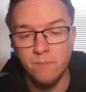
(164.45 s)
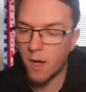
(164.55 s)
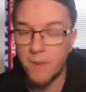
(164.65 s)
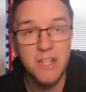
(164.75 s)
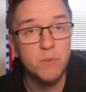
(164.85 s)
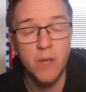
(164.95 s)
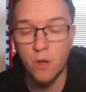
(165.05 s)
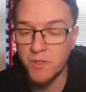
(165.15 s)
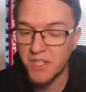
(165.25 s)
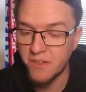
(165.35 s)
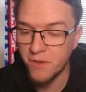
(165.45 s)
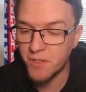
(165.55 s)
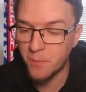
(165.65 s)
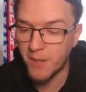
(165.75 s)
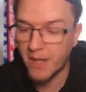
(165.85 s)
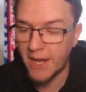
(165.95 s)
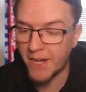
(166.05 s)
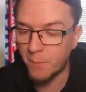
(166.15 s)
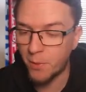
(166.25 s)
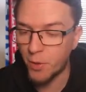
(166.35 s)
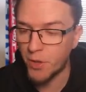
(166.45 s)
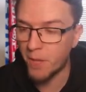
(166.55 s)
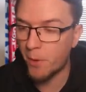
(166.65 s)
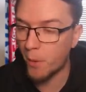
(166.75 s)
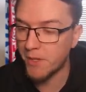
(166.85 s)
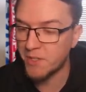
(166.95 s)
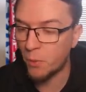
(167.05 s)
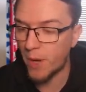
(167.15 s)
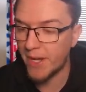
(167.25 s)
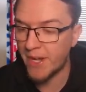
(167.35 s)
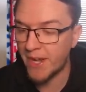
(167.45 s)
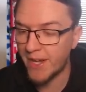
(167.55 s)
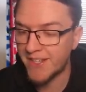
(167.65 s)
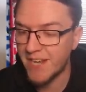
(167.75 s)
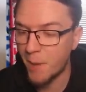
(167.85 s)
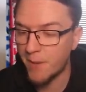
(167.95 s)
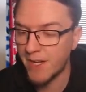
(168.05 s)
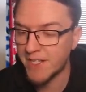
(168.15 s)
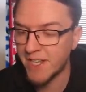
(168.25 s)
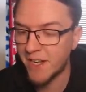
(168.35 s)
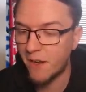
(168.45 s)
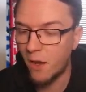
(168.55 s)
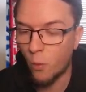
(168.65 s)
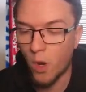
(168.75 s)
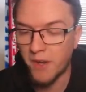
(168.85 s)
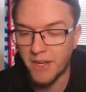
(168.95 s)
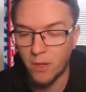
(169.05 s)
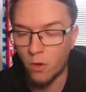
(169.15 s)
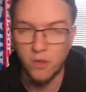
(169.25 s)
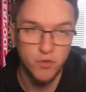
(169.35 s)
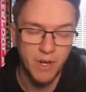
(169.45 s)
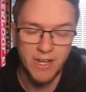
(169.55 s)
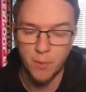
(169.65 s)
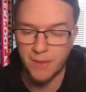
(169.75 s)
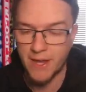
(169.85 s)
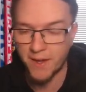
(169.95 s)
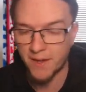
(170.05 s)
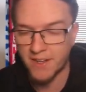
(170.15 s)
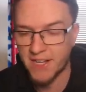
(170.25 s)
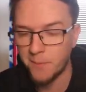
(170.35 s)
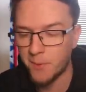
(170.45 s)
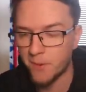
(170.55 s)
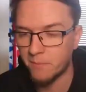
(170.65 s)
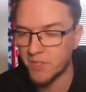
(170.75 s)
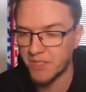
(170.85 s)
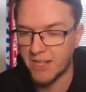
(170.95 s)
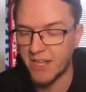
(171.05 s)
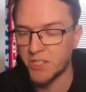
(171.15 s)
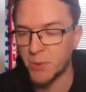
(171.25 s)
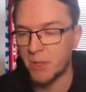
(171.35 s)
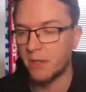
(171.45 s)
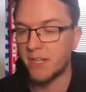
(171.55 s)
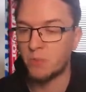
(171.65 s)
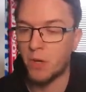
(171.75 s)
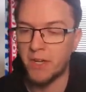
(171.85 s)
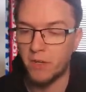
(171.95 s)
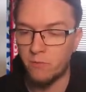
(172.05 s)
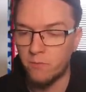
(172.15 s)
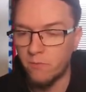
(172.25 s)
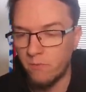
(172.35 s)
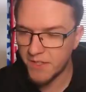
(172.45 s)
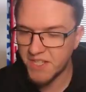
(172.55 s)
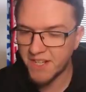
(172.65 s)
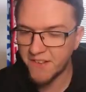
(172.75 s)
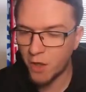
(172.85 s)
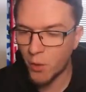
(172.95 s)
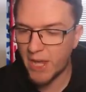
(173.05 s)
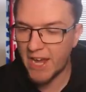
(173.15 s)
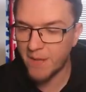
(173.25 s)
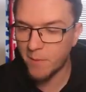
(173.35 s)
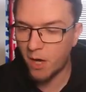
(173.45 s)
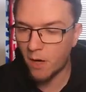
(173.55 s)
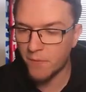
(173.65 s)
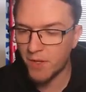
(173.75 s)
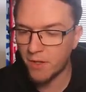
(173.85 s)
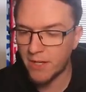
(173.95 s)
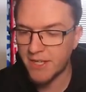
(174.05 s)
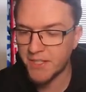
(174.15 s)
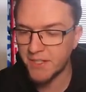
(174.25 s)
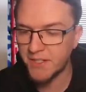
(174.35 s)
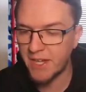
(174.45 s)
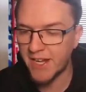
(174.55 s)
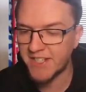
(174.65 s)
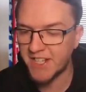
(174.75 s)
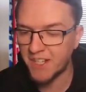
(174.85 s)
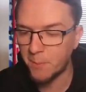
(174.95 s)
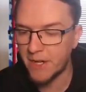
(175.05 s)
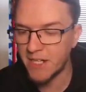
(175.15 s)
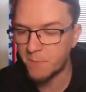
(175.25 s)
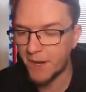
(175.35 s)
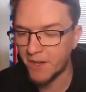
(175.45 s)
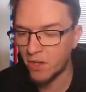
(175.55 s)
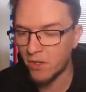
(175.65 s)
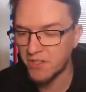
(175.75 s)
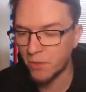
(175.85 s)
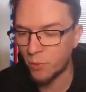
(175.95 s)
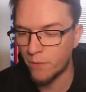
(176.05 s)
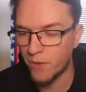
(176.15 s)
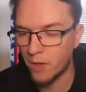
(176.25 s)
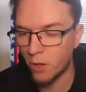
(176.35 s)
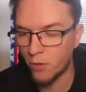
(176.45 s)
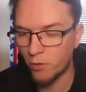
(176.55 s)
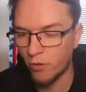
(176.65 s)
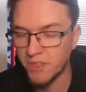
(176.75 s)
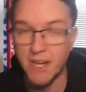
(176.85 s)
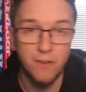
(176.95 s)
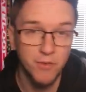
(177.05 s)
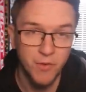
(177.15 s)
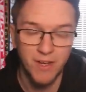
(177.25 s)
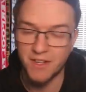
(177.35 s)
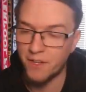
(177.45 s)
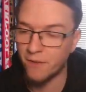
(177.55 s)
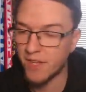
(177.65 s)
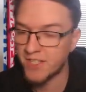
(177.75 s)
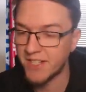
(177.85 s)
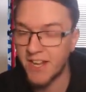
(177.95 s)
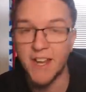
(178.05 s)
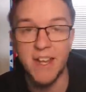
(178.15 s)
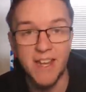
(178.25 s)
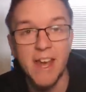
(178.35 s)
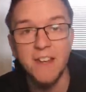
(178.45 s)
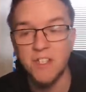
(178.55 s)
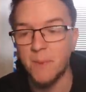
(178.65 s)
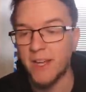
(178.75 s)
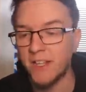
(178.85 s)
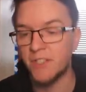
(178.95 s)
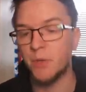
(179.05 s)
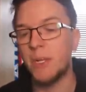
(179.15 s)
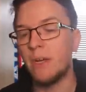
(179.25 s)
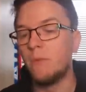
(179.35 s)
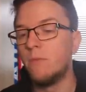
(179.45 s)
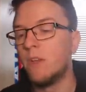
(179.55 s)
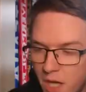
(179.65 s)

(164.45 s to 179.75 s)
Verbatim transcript: Up next, we hosted Norrköping and blew the opponents away here 10 minutes in. 1-0 Ondrejka with a header. Keeper doesn't get to it. It's 1-0. The second goal came after less than 18 minutes. Peñaloza with the low cross and Ondrejka diverted it in again to make it 2-0.